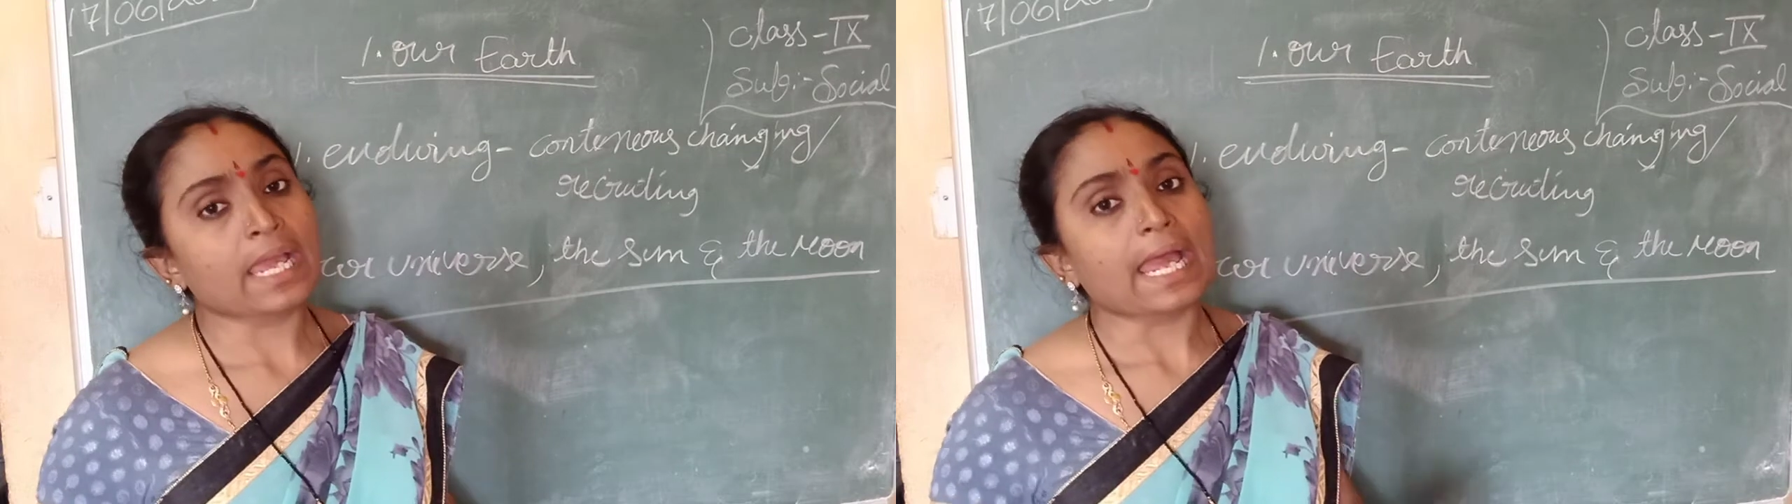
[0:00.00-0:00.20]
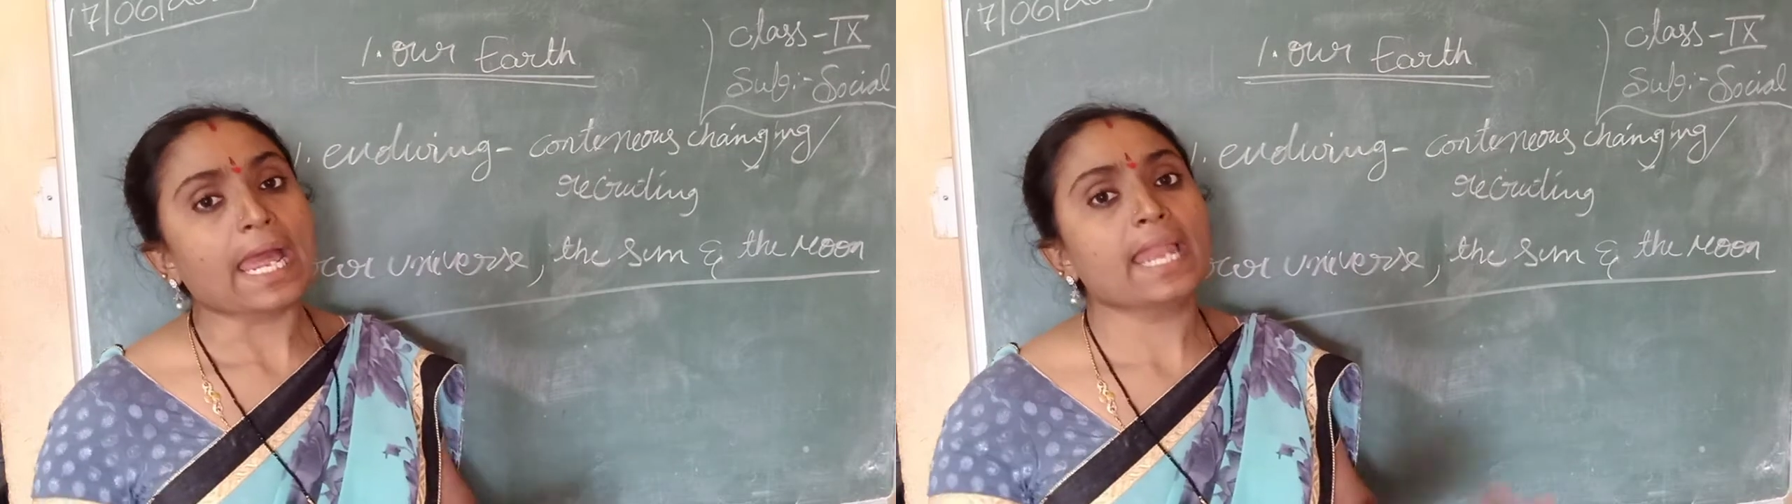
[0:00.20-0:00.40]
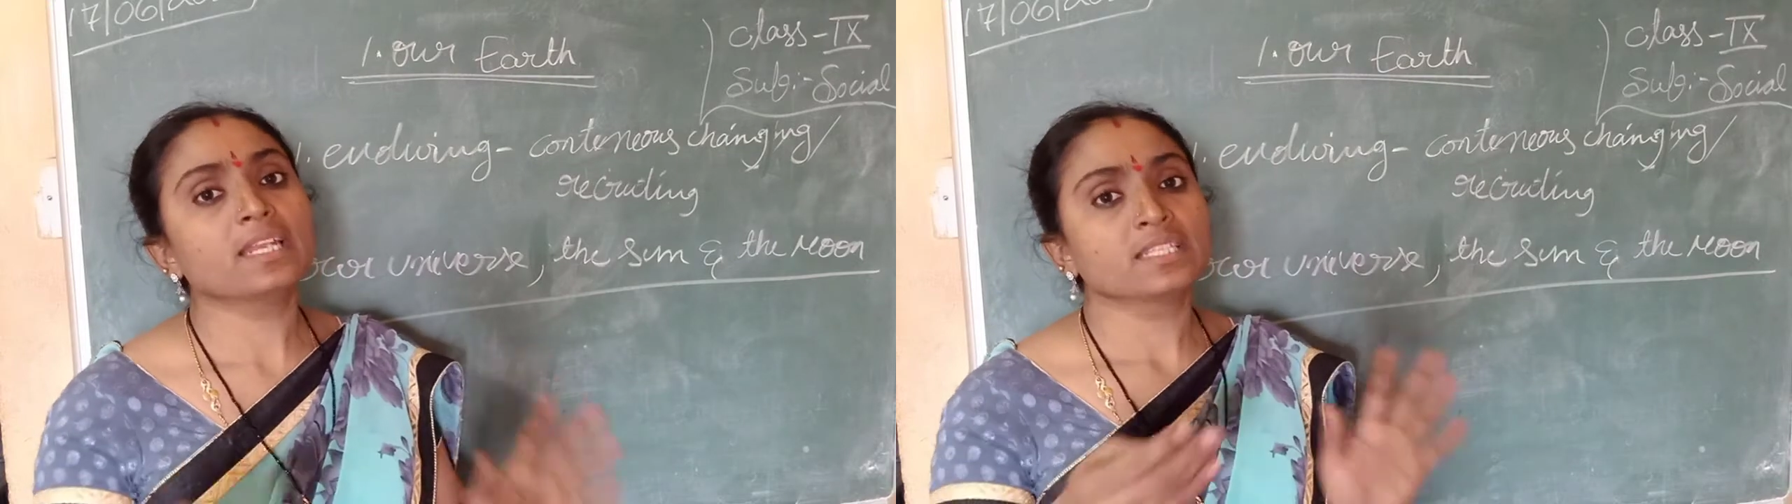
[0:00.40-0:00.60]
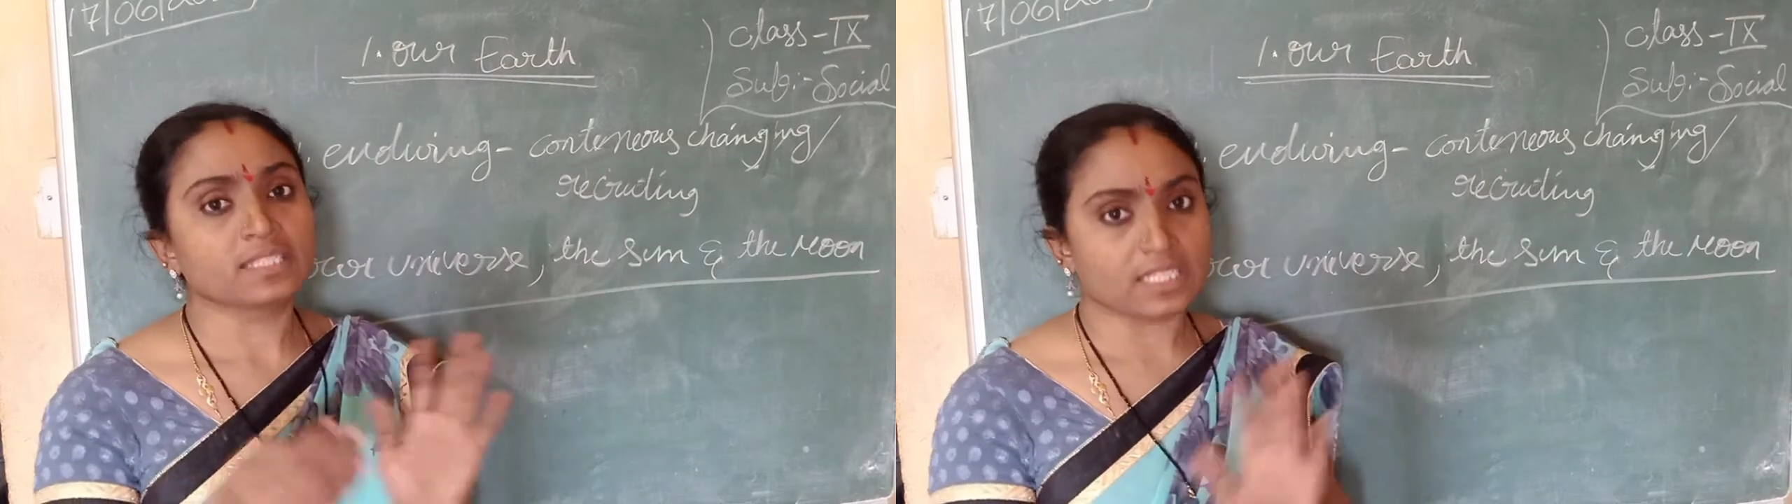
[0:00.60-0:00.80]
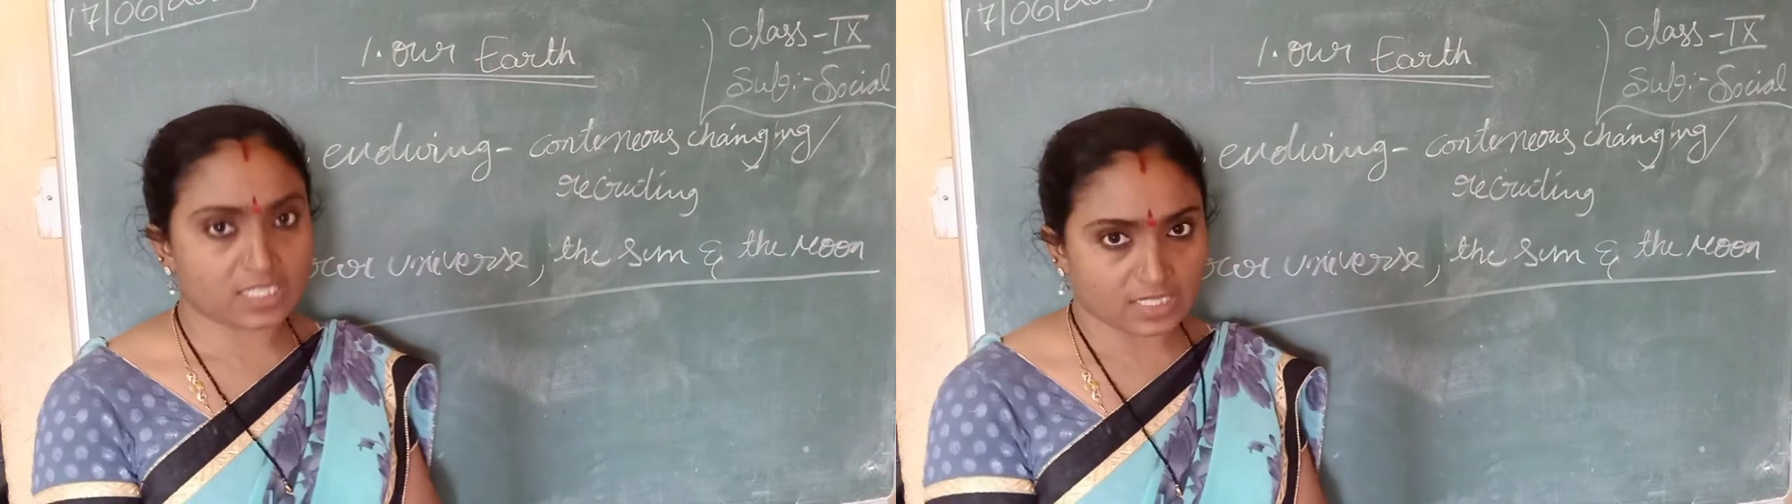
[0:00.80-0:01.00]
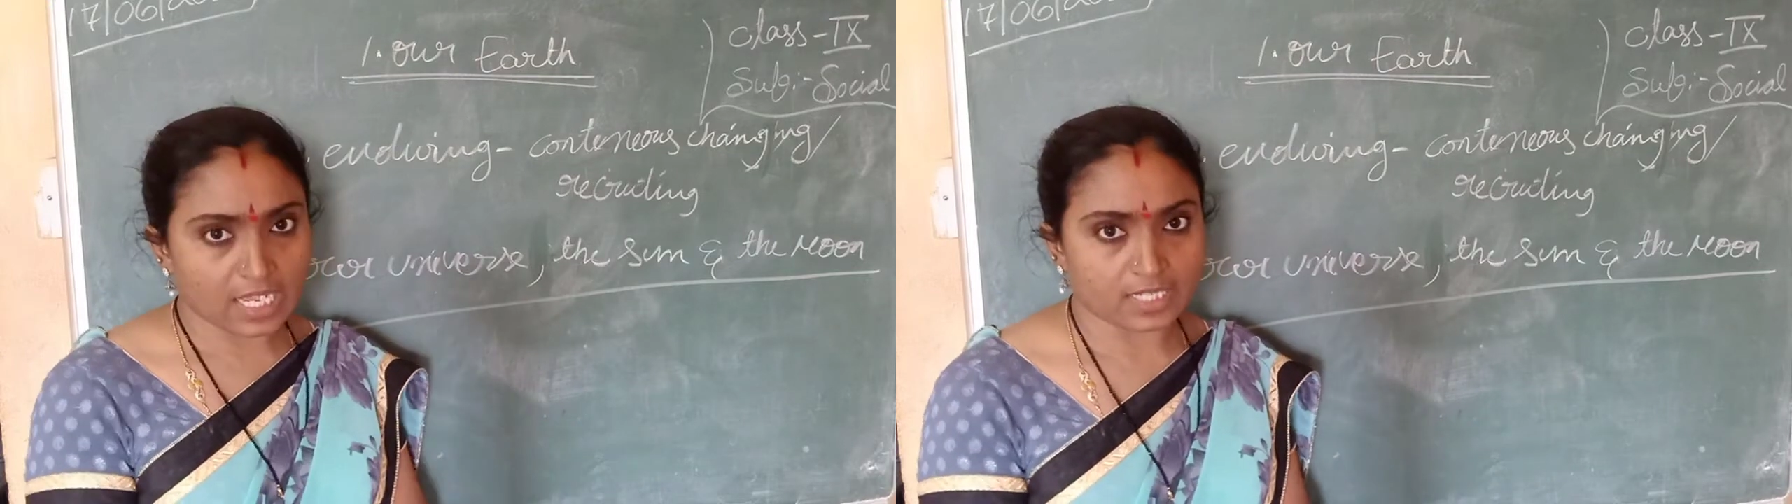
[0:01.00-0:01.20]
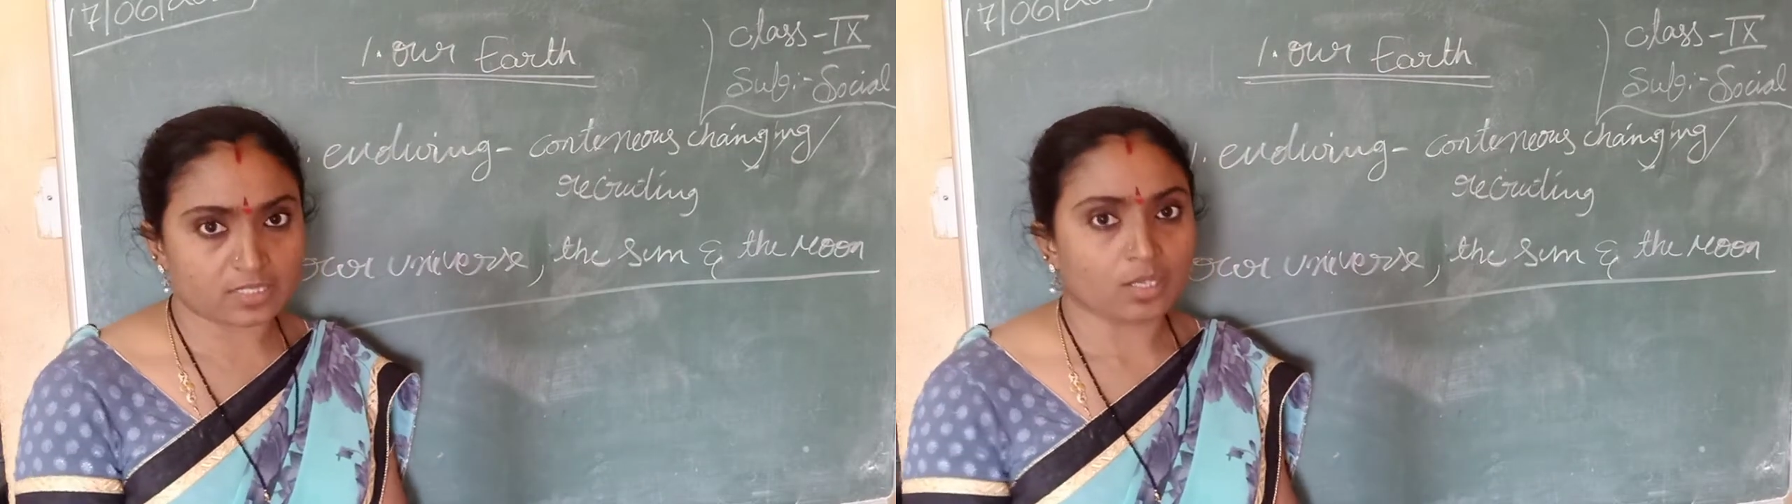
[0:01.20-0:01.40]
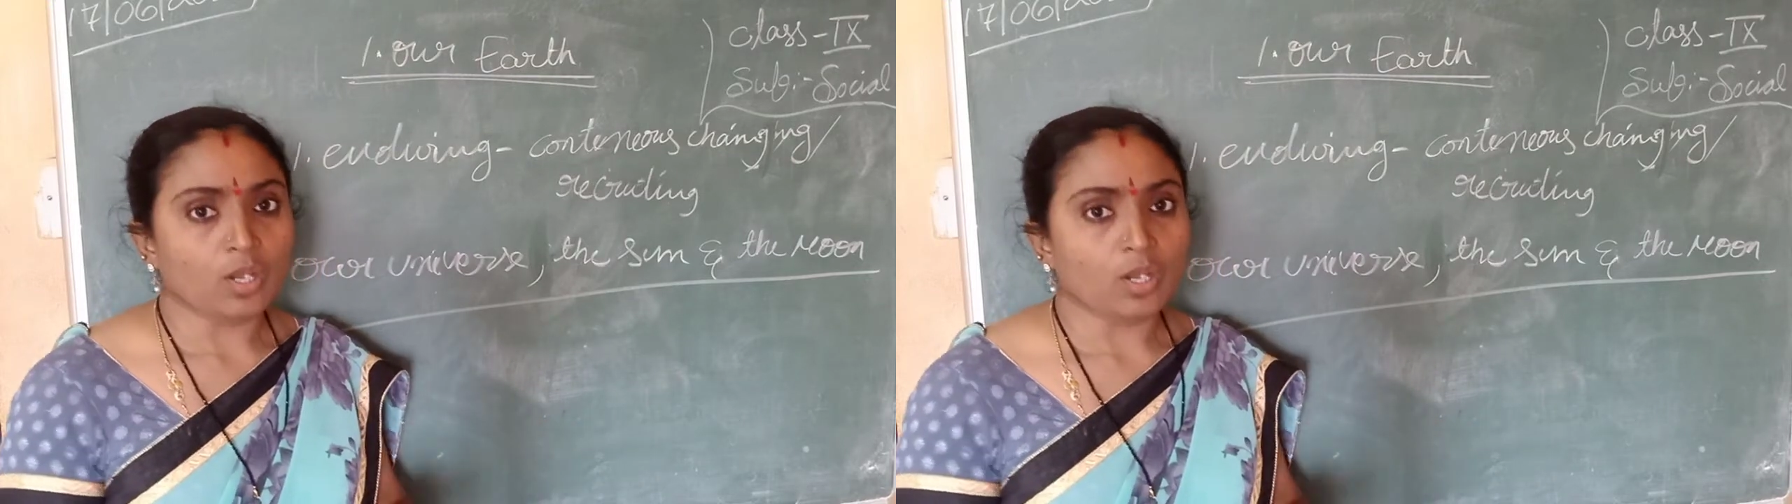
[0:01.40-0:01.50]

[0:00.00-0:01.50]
and the stars.